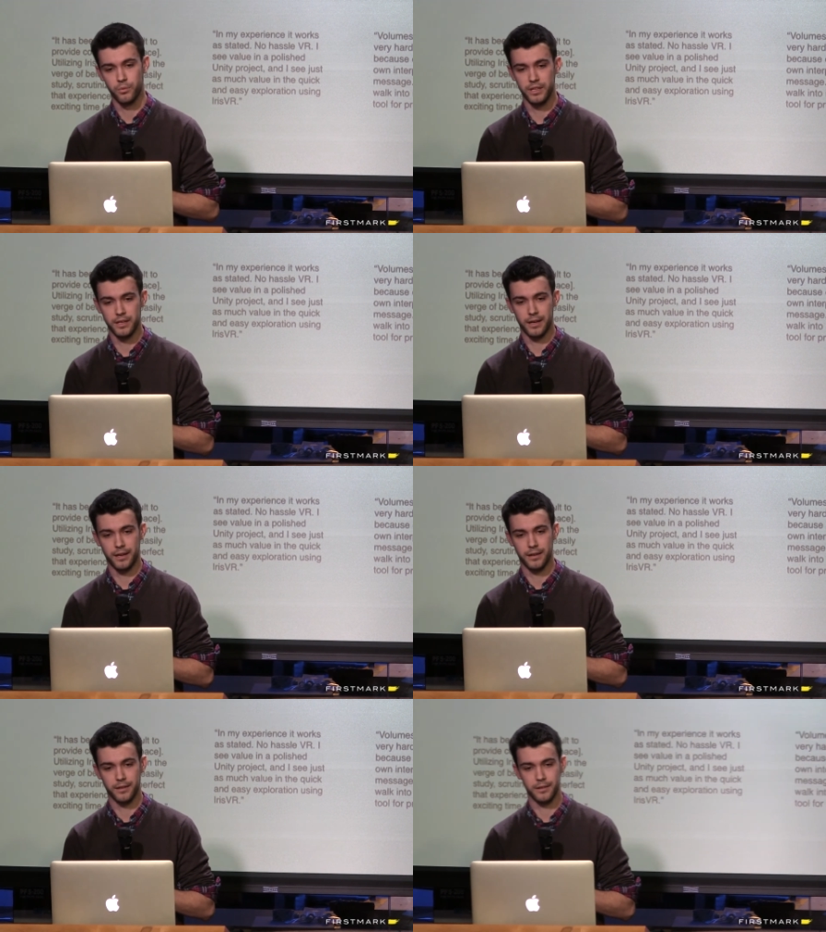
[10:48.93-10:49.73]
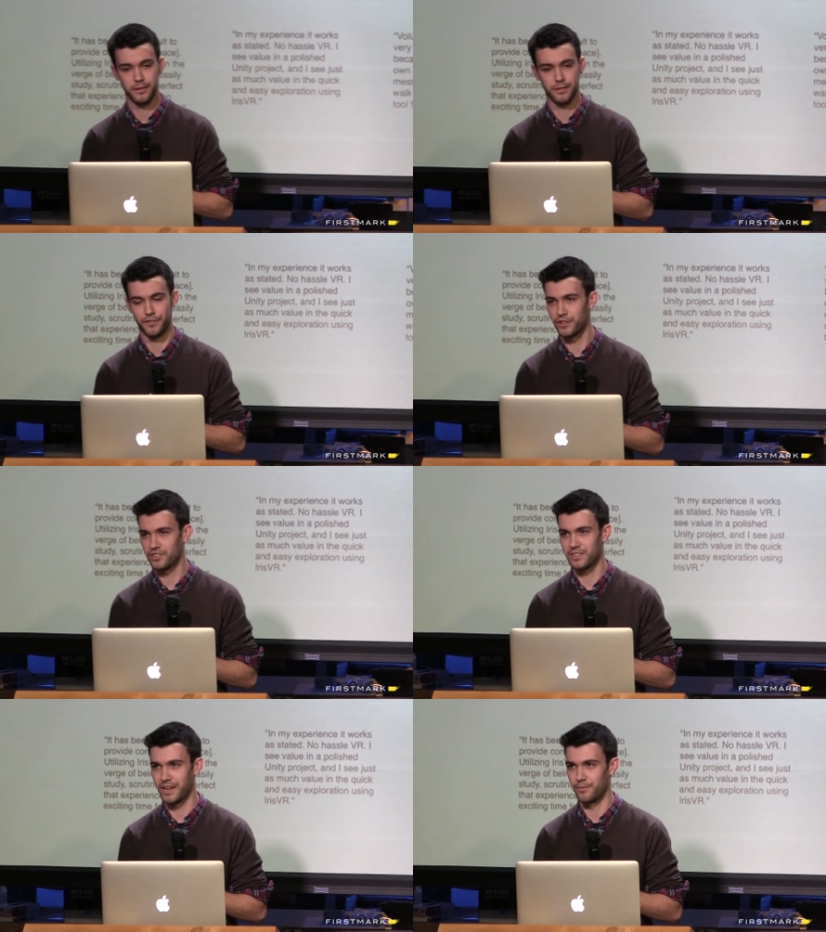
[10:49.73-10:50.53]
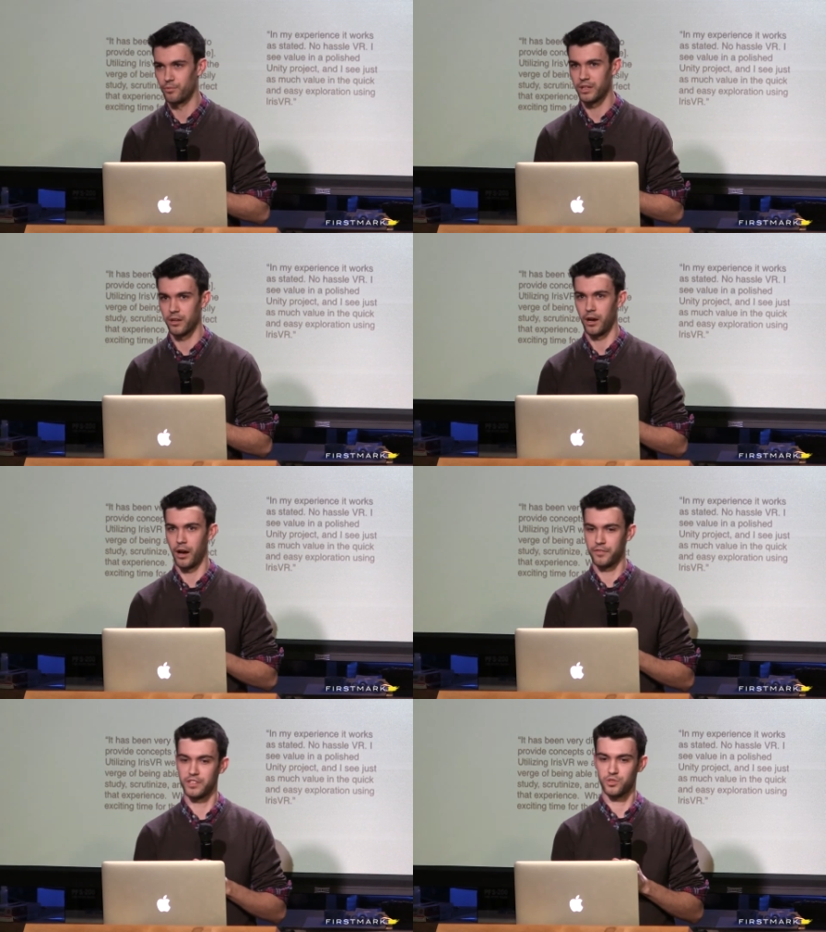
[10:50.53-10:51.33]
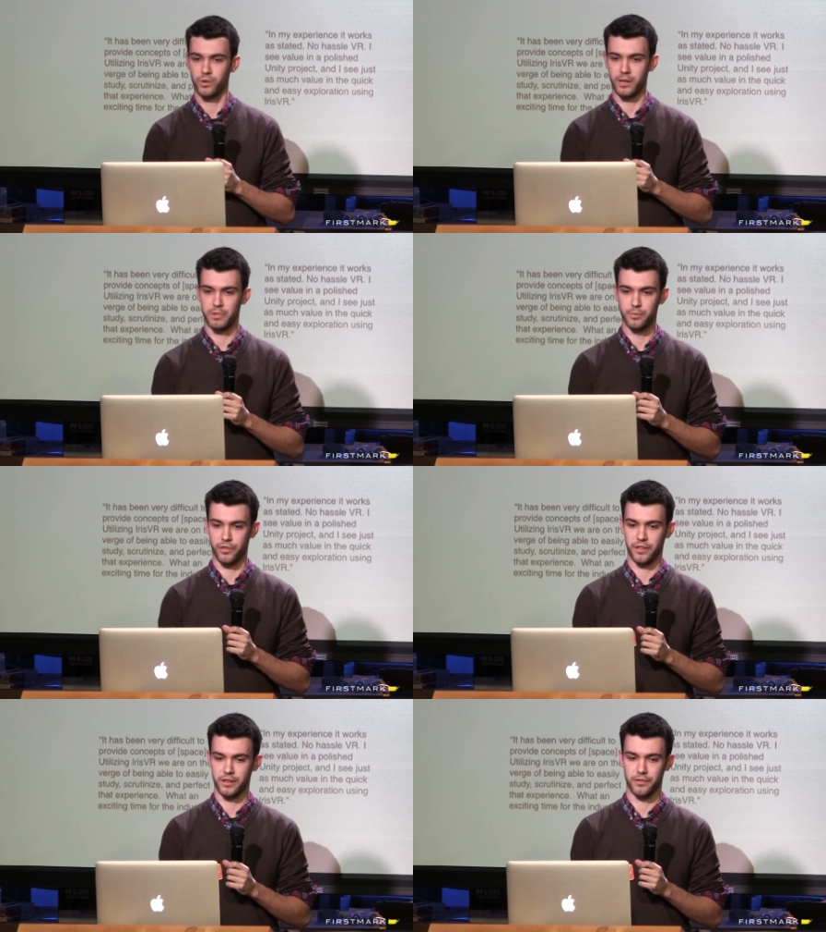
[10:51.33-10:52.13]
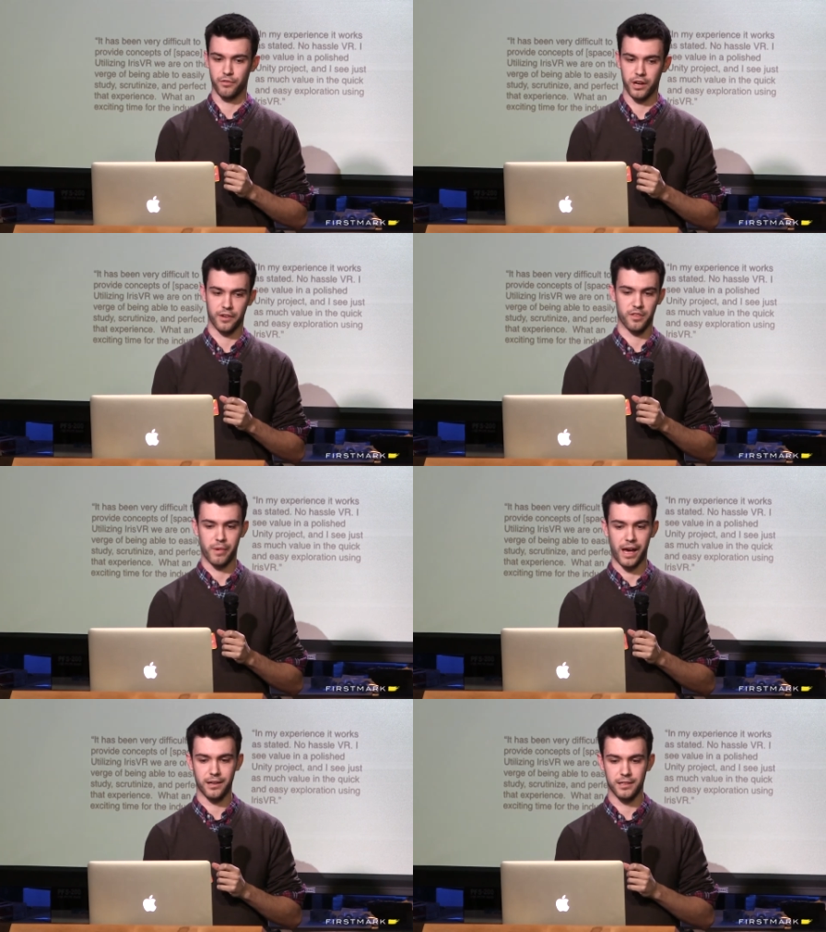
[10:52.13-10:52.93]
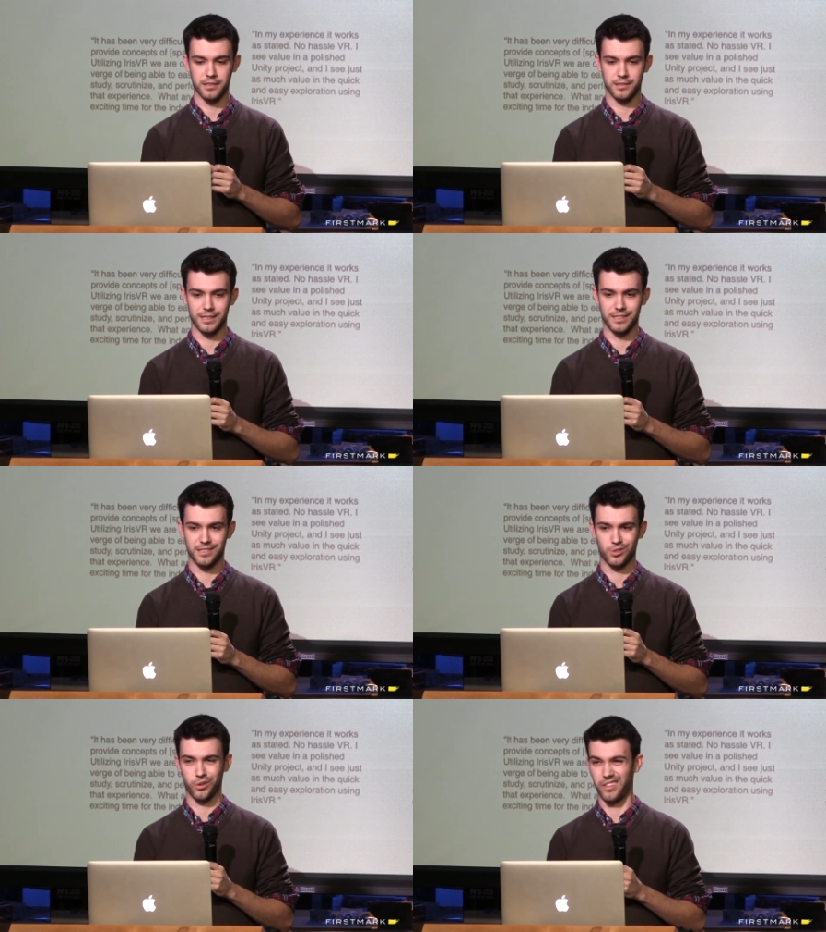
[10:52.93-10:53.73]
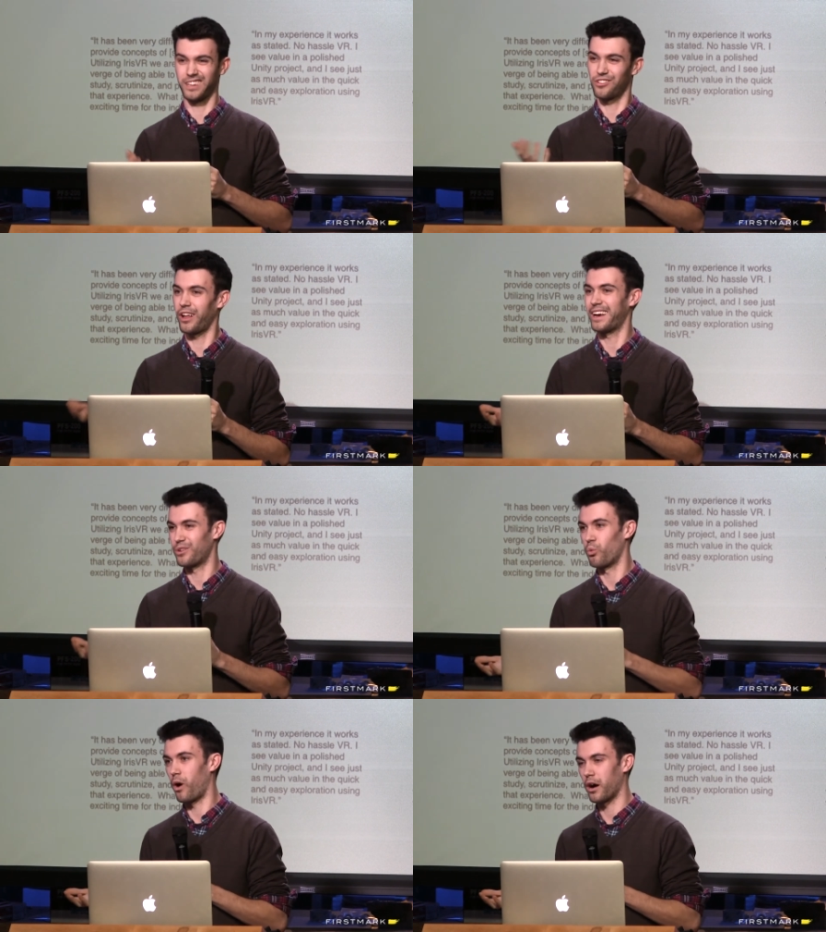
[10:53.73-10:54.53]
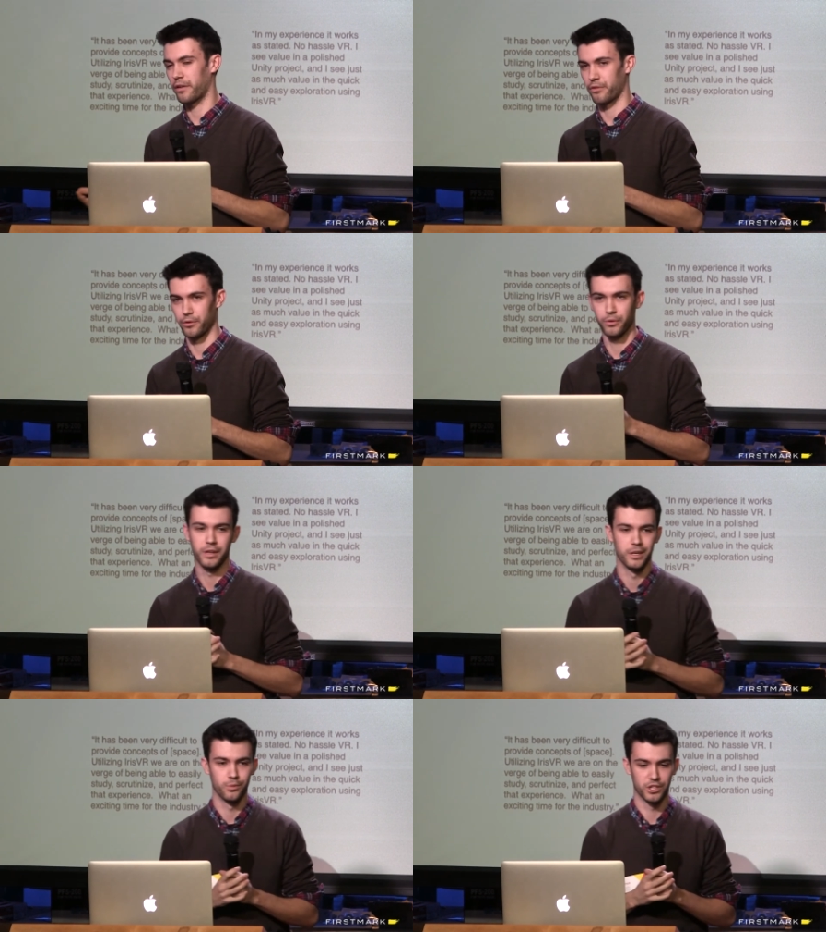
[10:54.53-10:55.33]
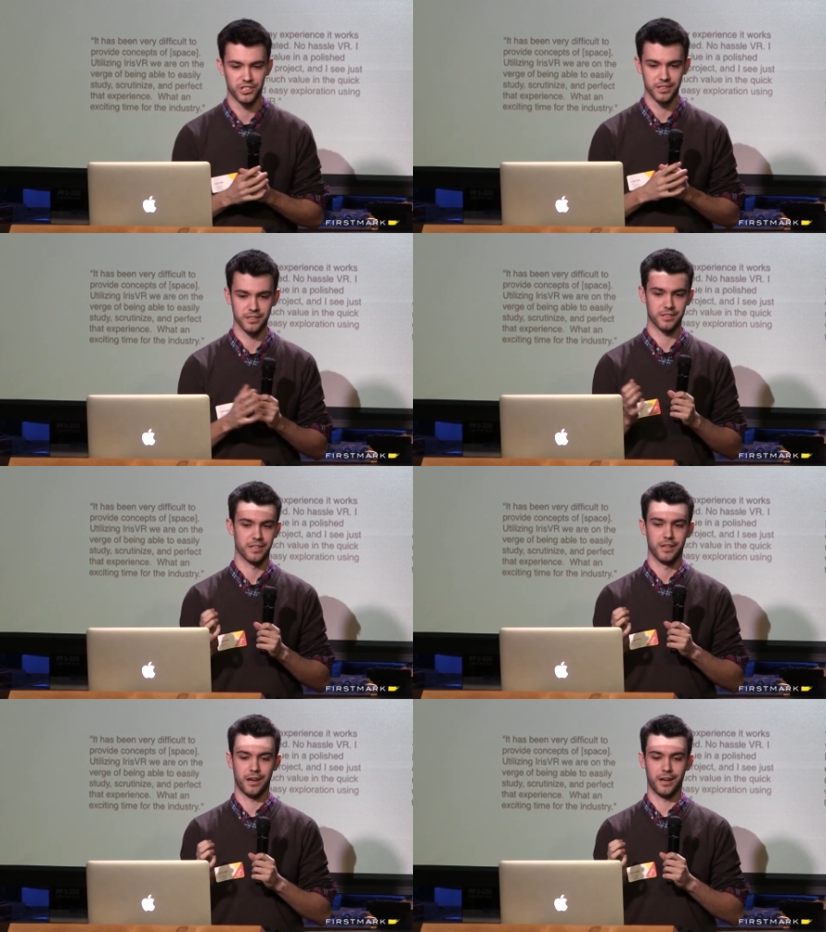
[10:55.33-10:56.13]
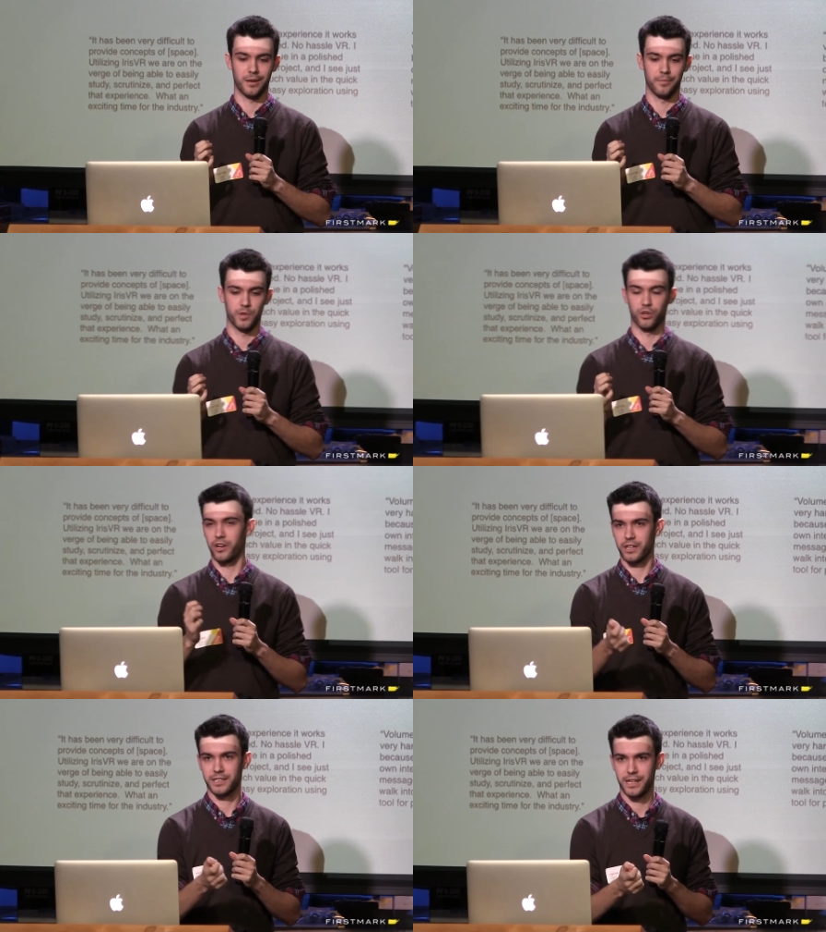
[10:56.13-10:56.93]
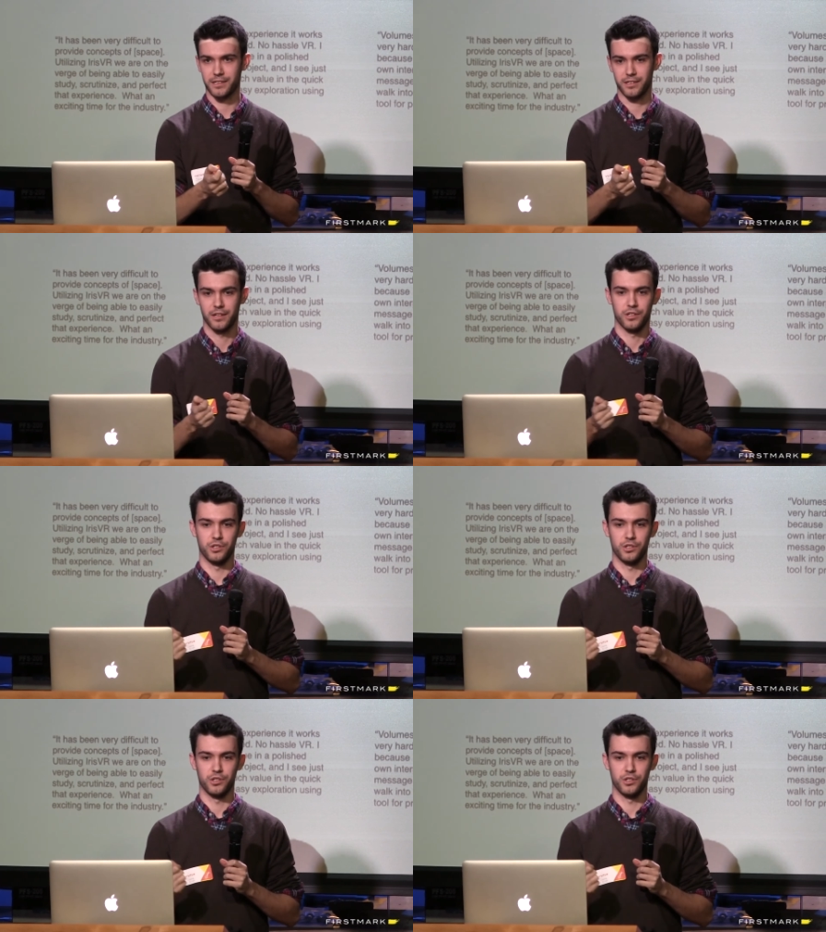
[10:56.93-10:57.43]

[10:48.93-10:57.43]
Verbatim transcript: We, uh, the first and really the obvious one that people think of right off the bat is, is sort of the client walkthrough, which is um, you're an architect,